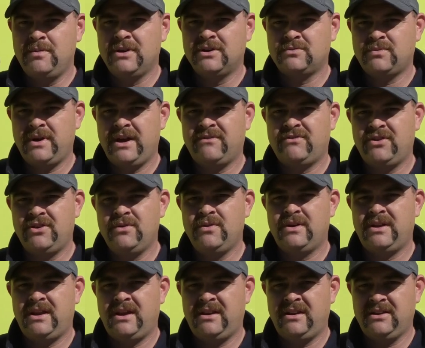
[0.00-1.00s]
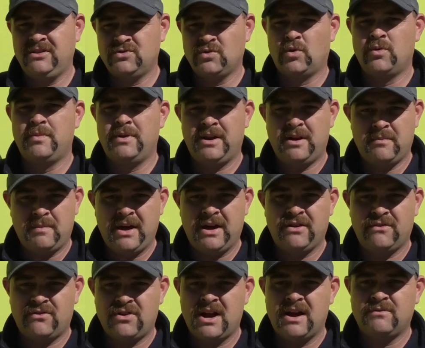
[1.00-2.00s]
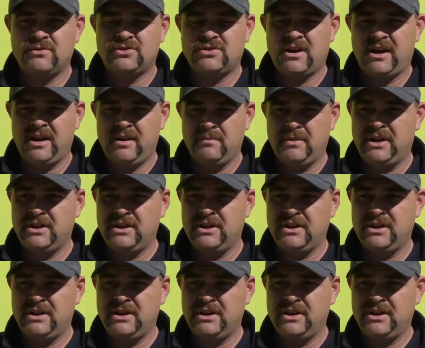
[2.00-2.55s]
because we have to do an exorbitant amount of driver's training,